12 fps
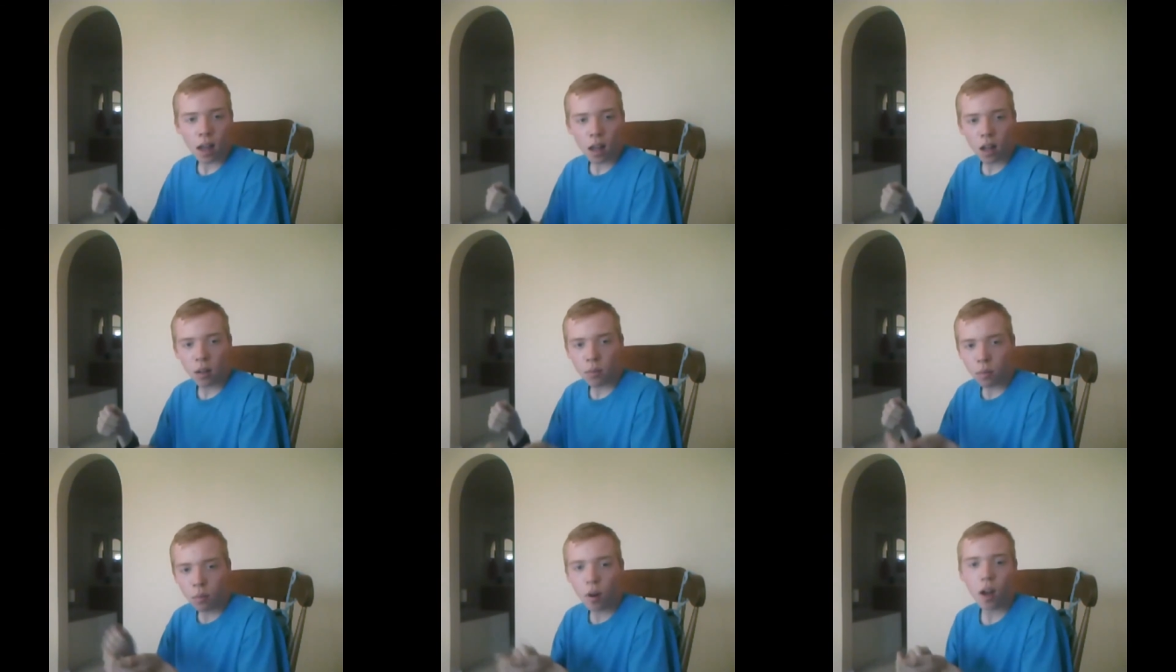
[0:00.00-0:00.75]

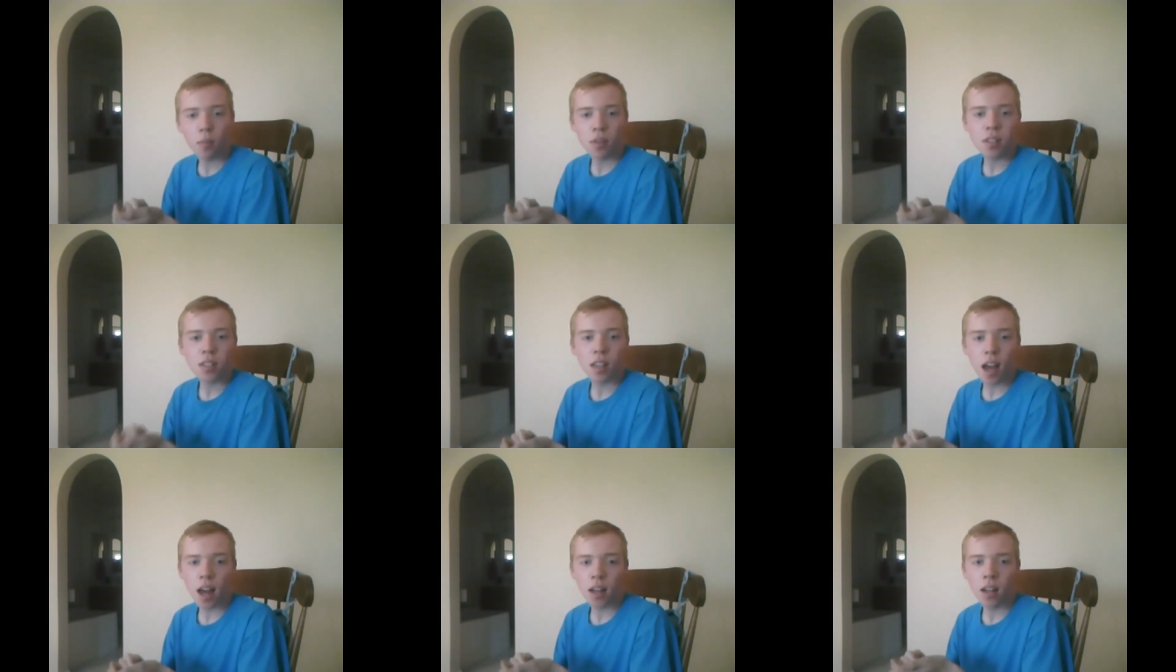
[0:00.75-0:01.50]
A promise
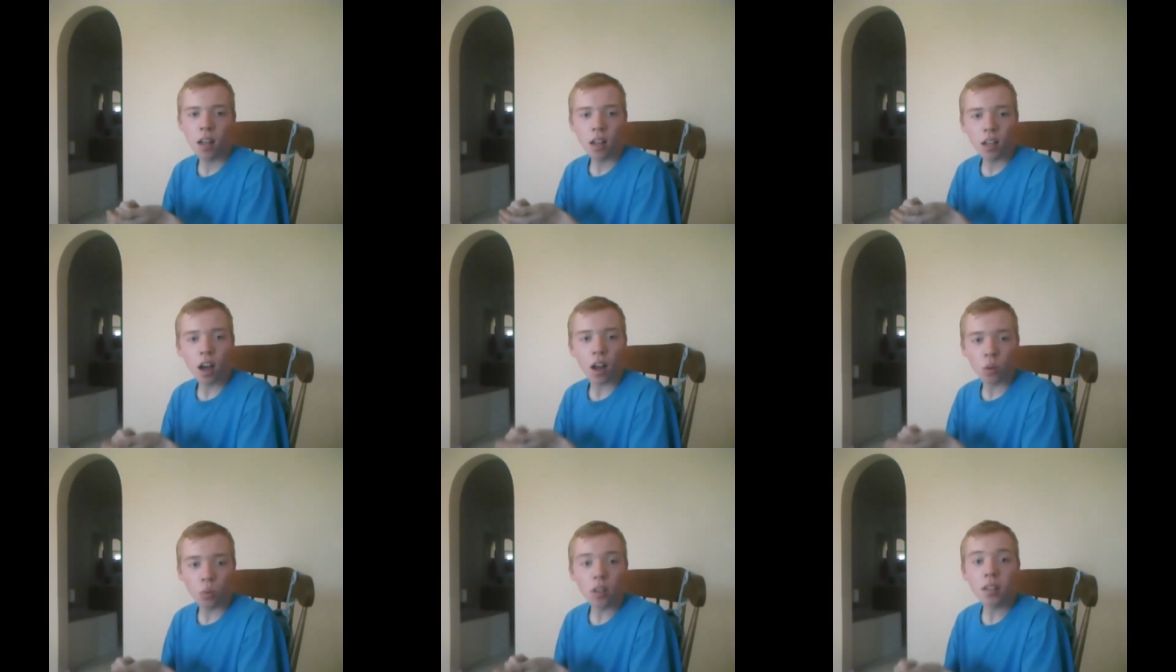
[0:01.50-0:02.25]
that
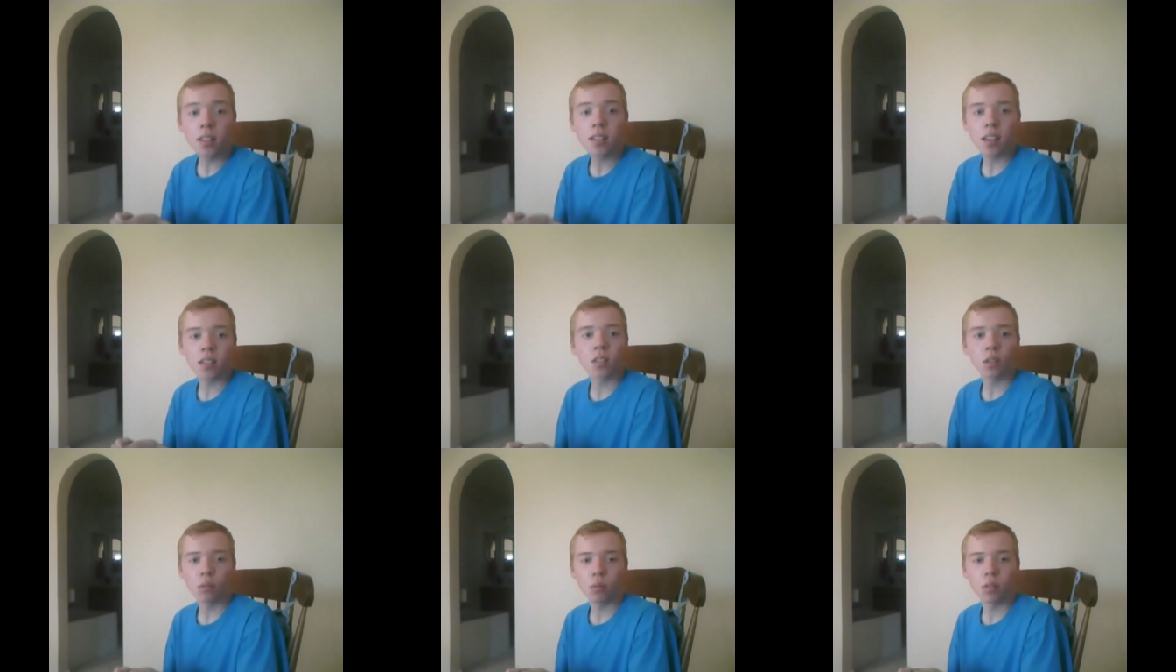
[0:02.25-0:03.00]
God will see us
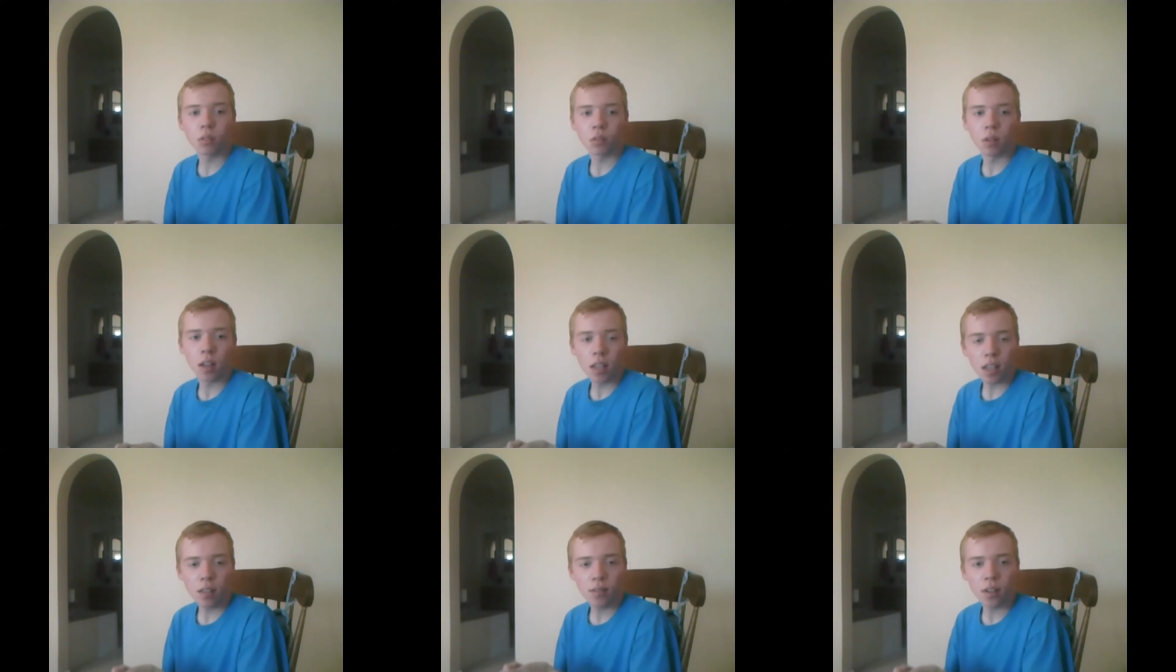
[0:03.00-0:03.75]
through
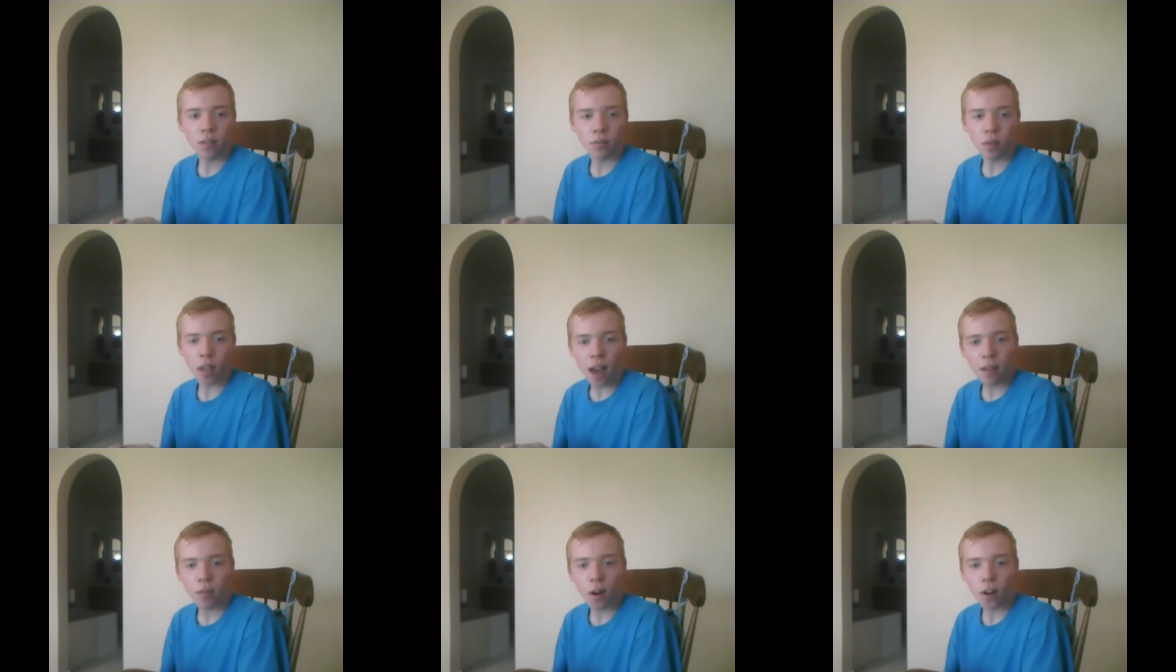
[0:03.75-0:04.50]
even if we
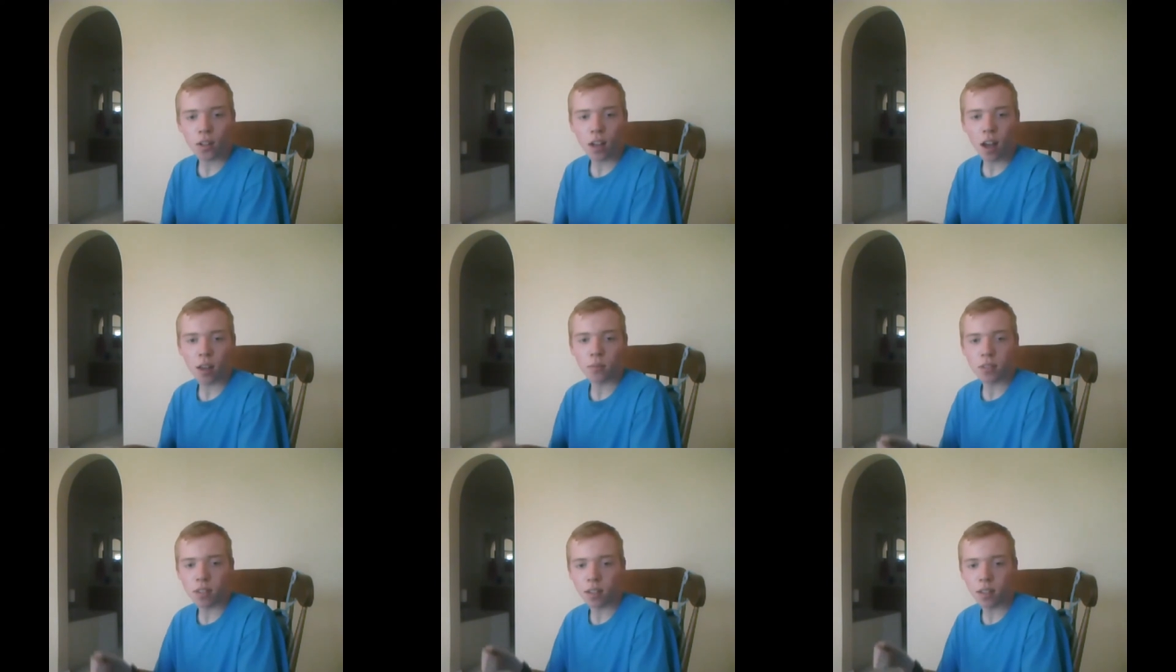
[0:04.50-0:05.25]
have hard
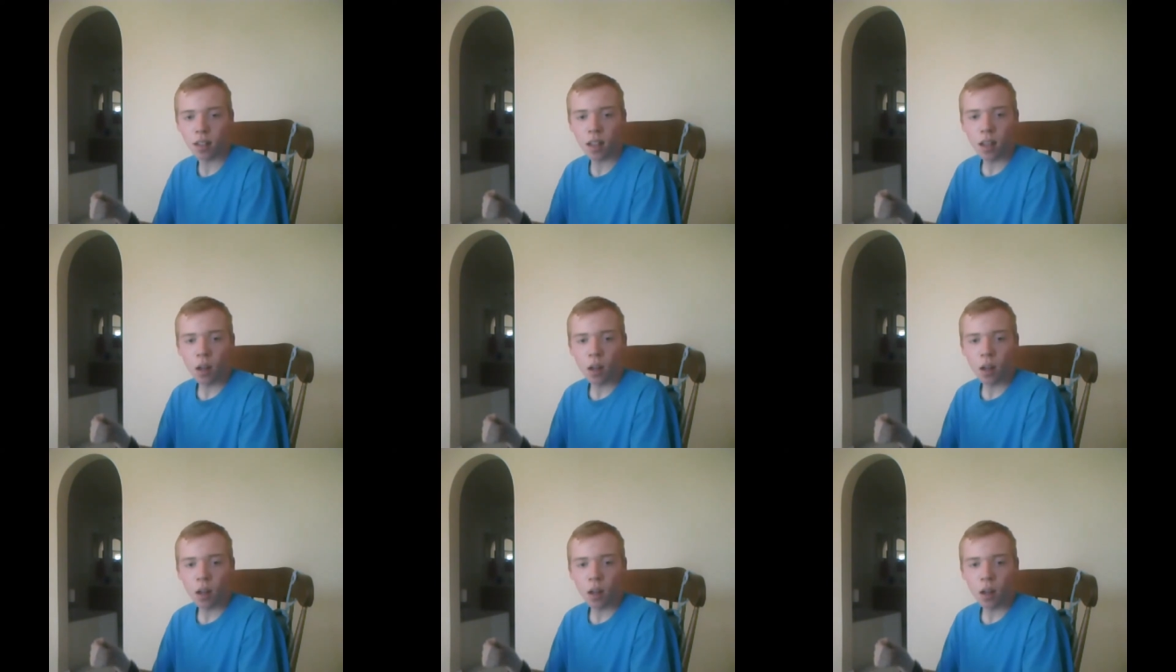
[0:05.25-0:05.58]
times, and